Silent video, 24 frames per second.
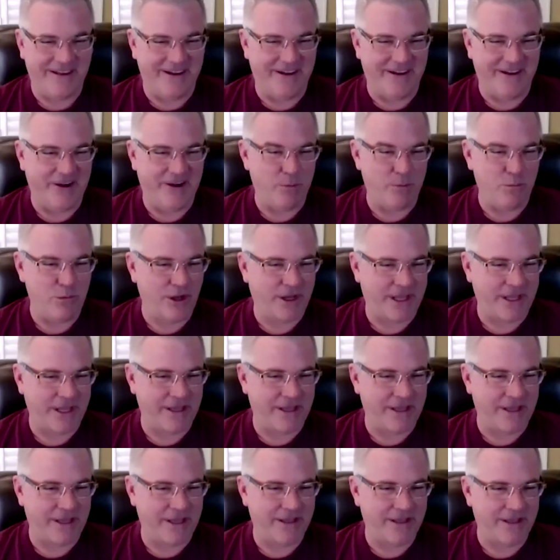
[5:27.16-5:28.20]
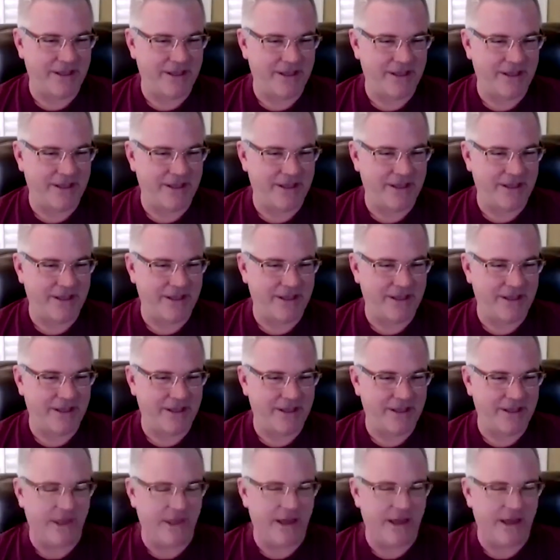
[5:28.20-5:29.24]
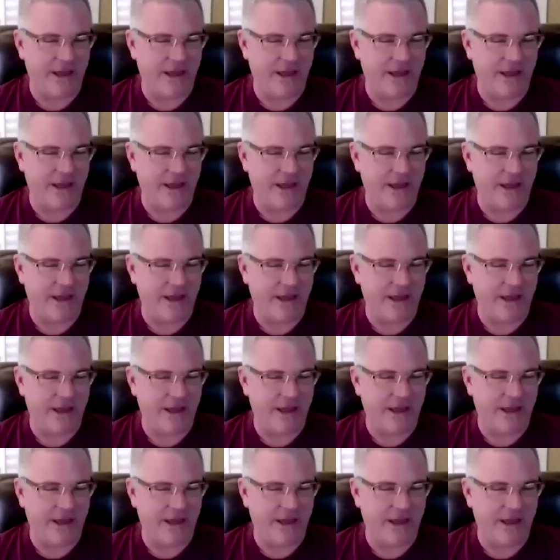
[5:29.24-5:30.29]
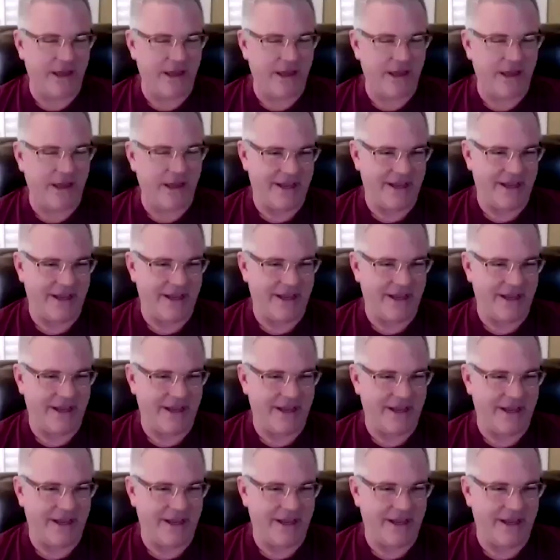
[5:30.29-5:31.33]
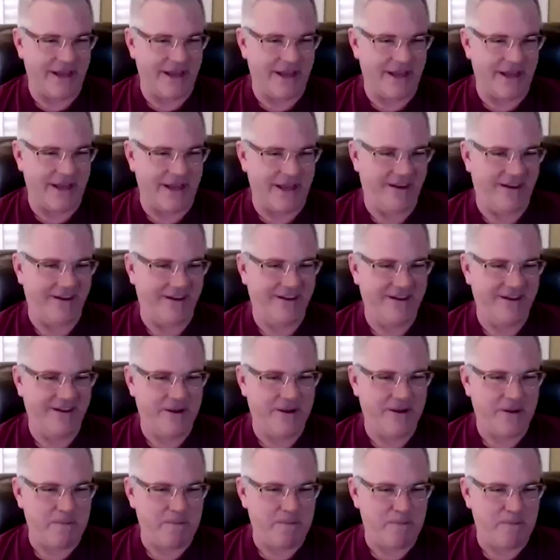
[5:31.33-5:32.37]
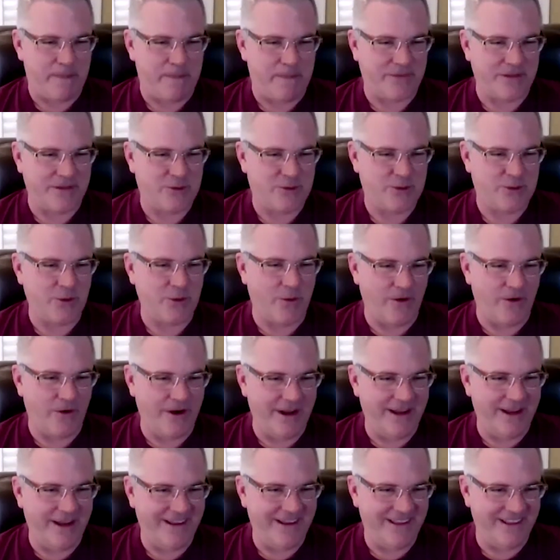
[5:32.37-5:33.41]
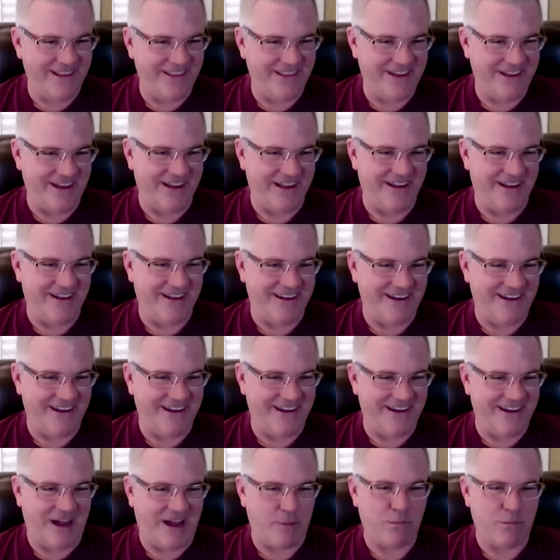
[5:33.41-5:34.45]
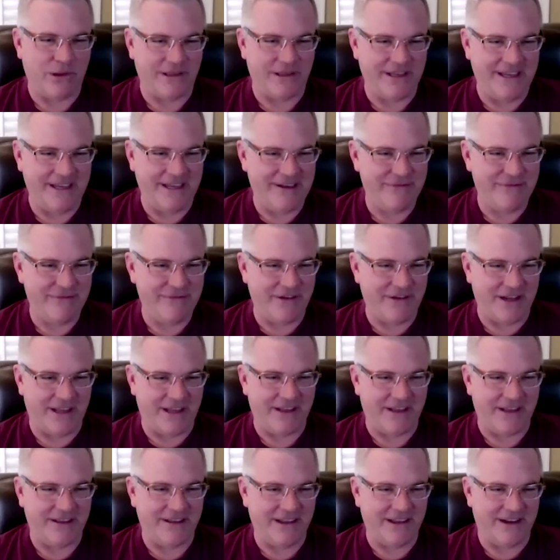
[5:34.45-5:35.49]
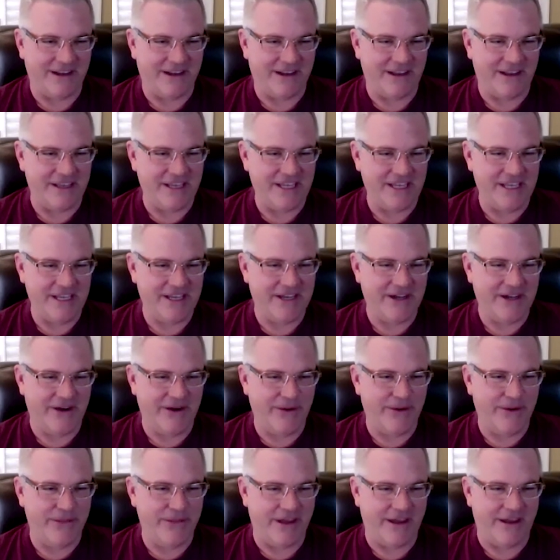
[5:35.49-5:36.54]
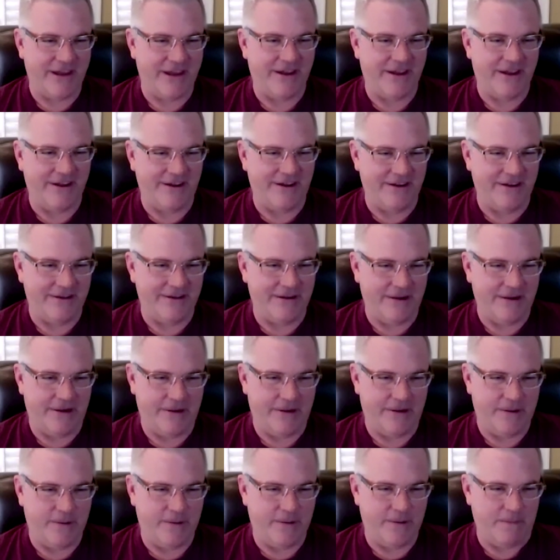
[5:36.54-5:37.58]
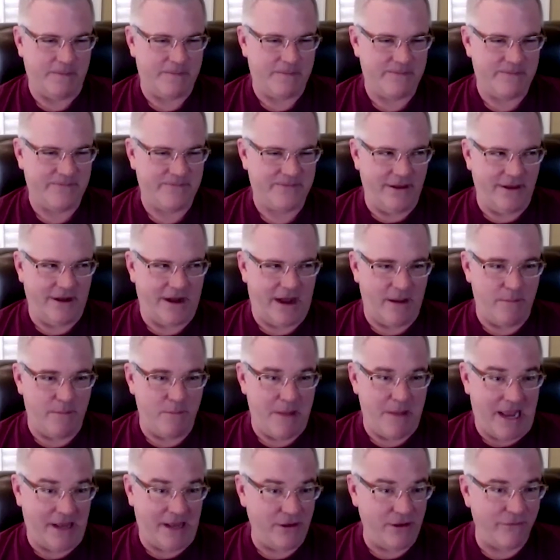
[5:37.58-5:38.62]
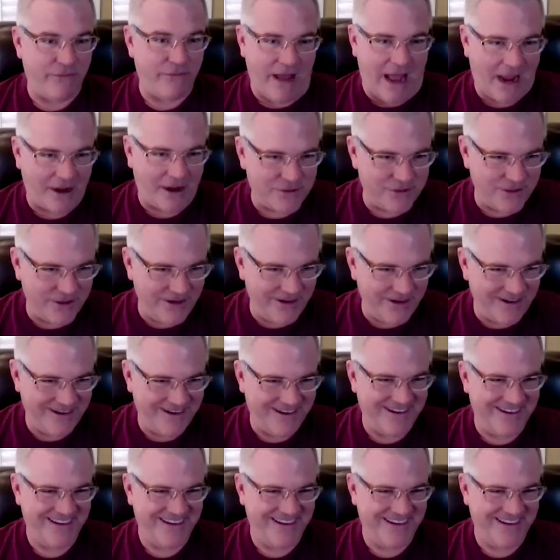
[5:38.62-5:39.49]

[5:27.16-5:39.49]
um, looking out through the eyes of Travis Sago as a story that I believe in, a in an ego that um, I manufacture,